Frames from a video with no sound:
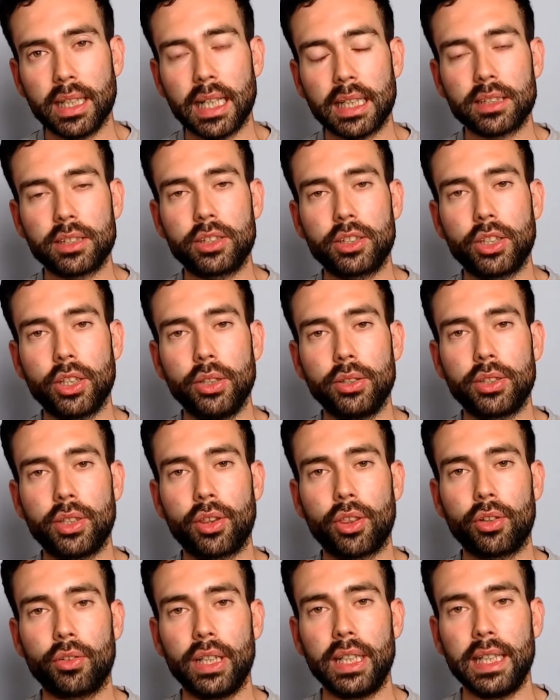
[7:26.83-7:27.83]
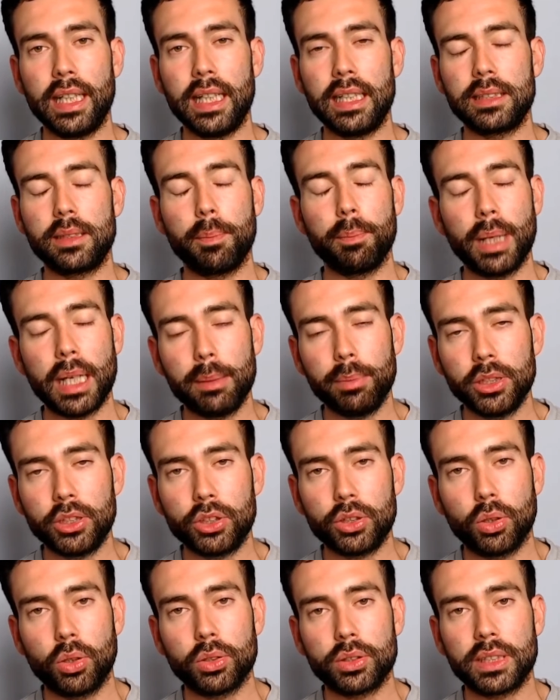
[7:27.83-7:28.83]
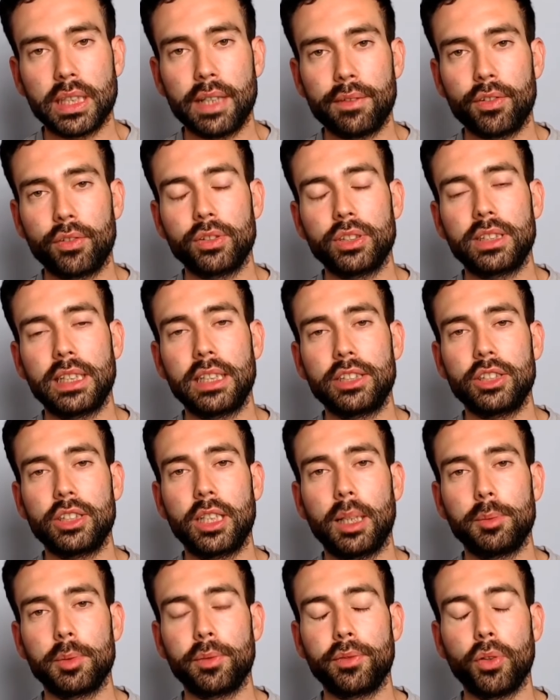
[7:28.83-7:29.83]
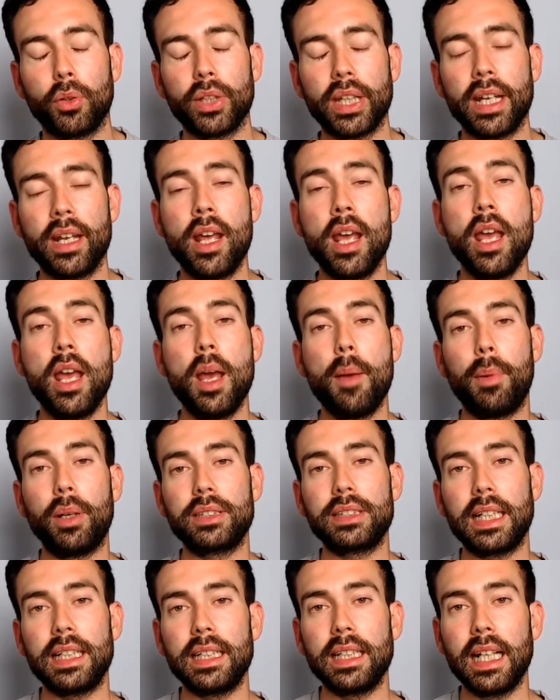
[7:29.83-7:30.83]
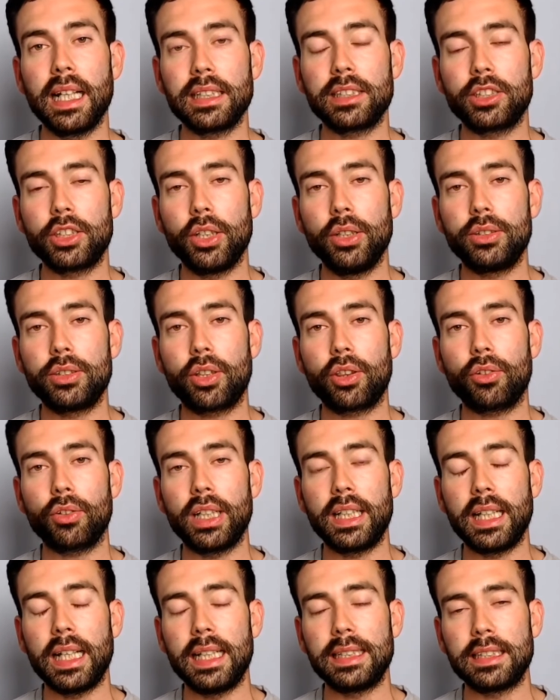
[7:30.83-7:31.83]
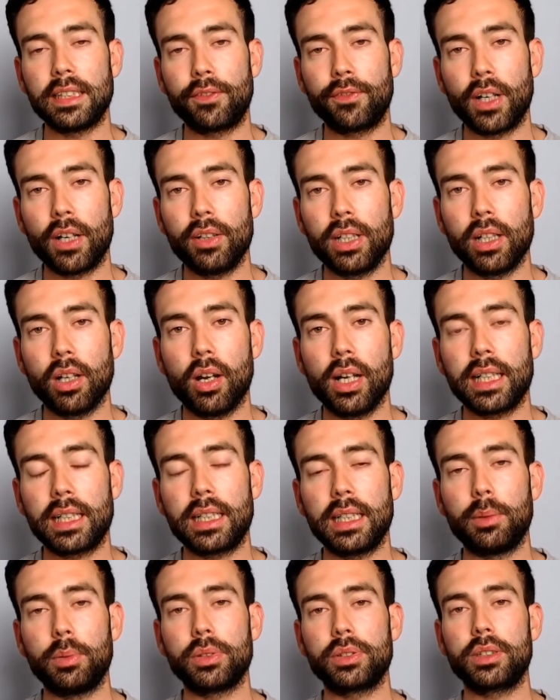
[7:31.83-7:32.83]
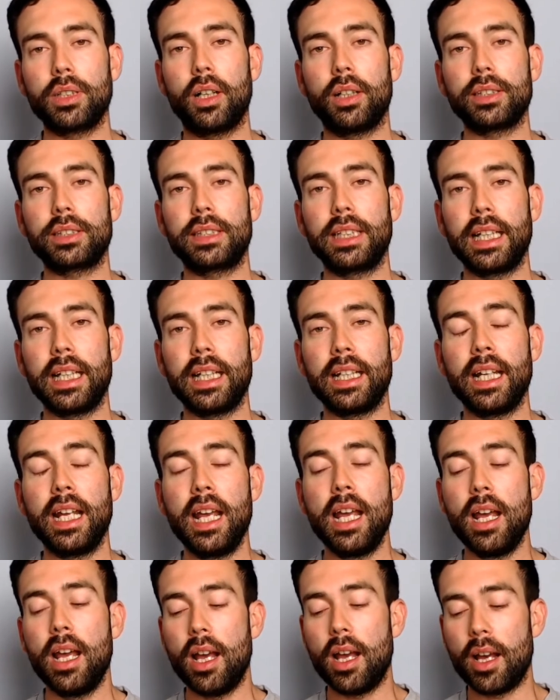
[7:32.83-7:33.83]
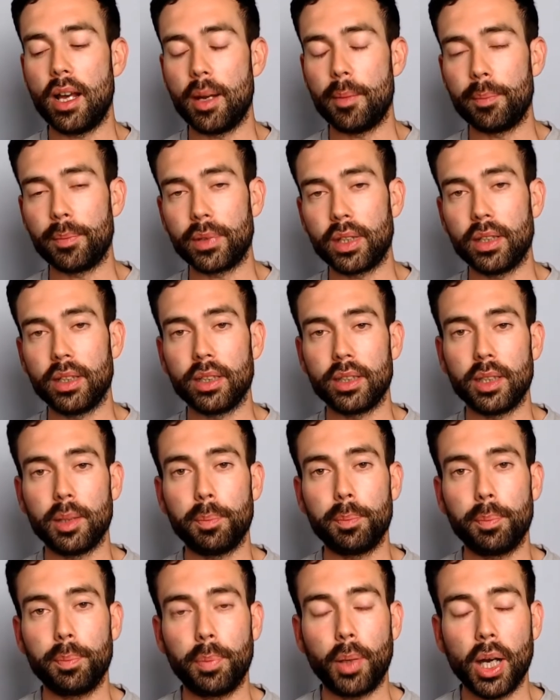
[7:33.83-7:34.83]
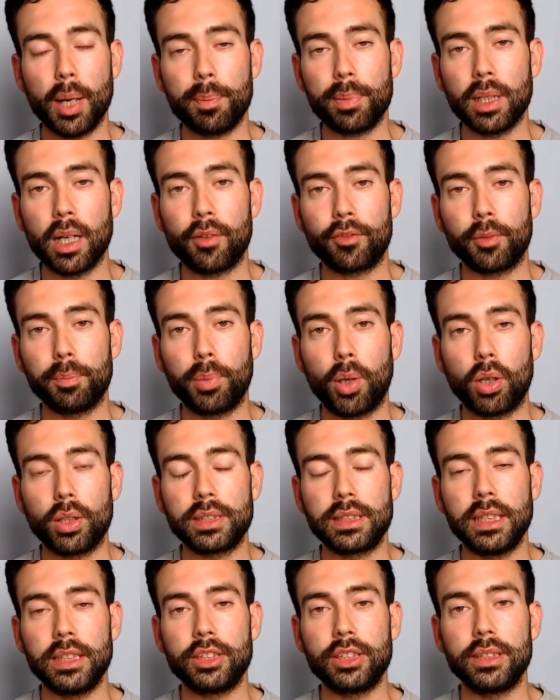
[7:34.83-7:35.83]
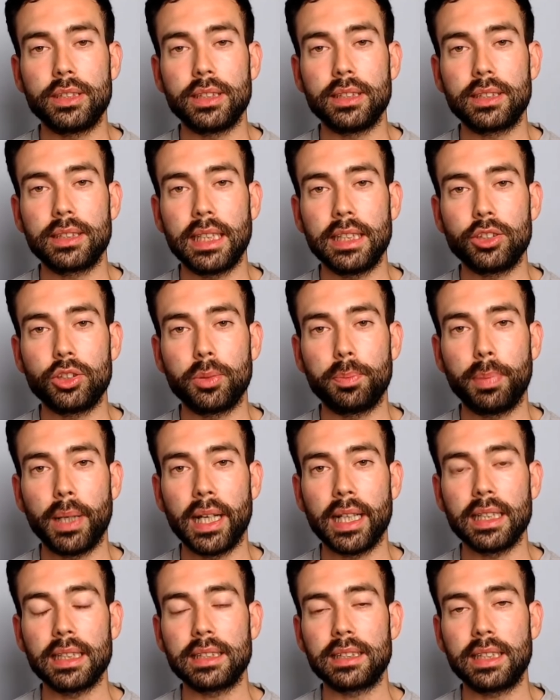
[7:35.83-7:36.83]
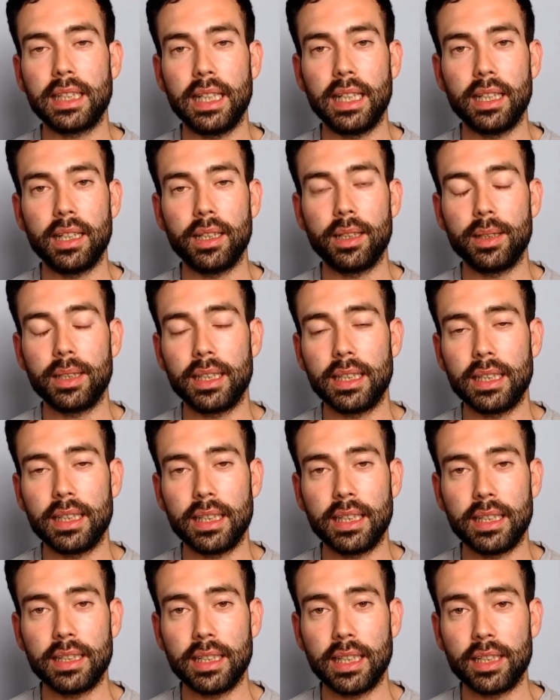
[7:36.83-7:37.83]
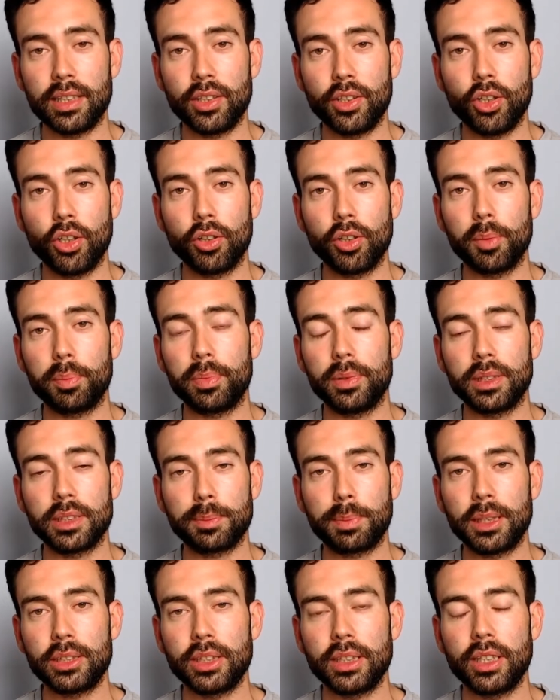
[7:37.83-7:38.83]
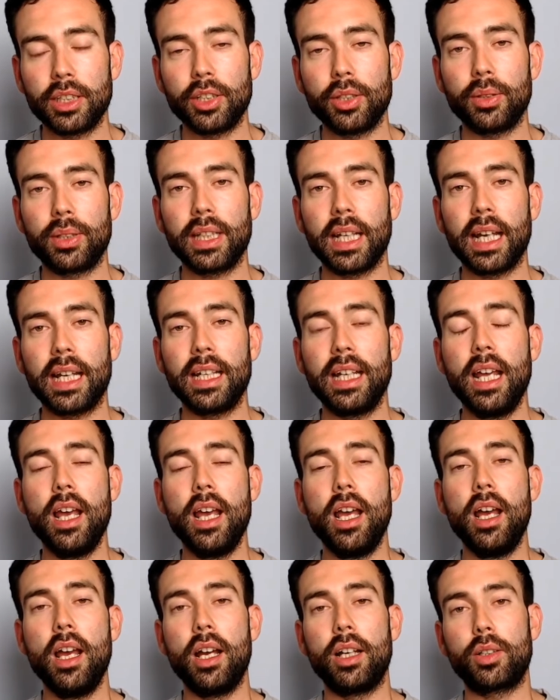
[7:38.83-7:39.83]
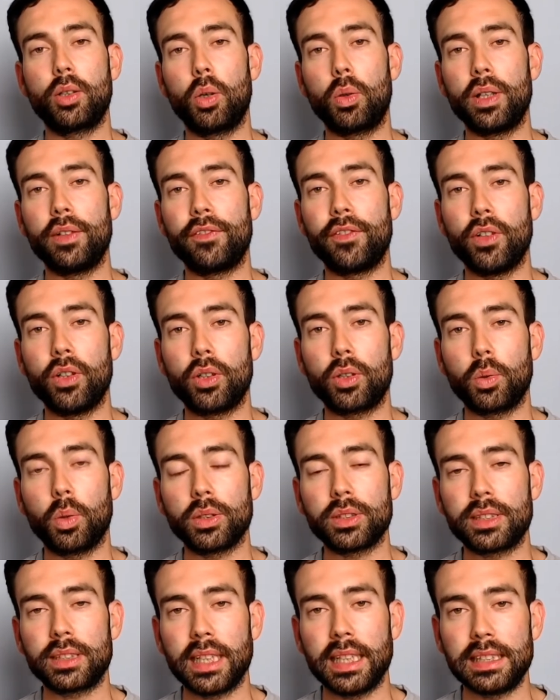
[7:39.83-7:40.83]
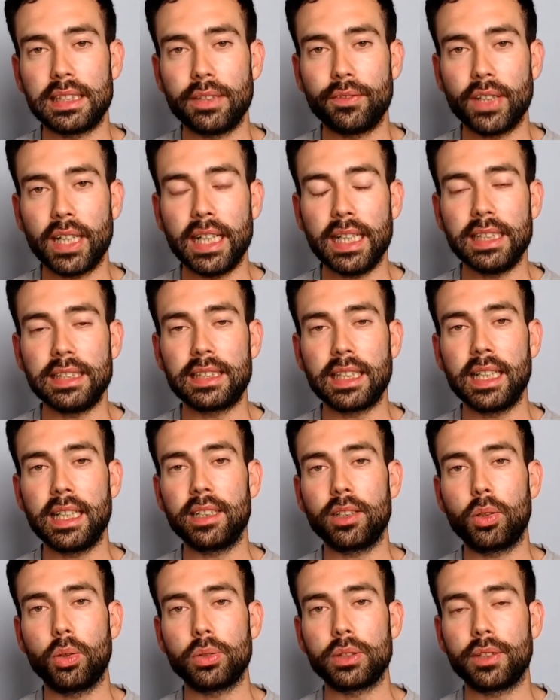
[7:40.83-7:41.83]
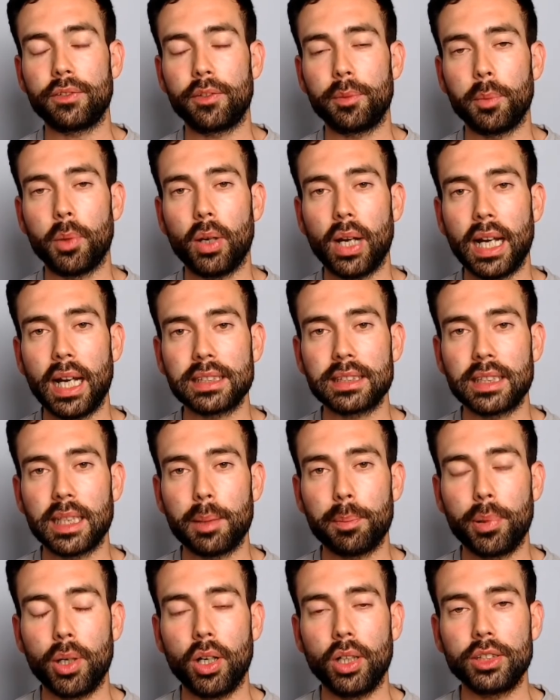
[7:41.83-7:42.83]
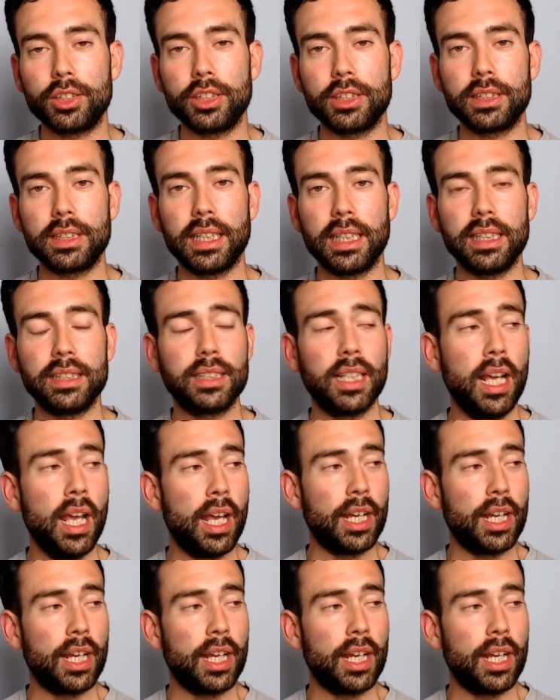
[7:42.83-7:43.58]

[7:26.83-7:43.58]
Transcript: 2 to 3 years, maybe shorter if a recession comes before then, but I'd say in the next 2 to 3 years, it's very likely we'll start seeing the piping up from politicians and central banks in Europe, and especially in the UK, calling for quantitative easing, calling for more asset purchases.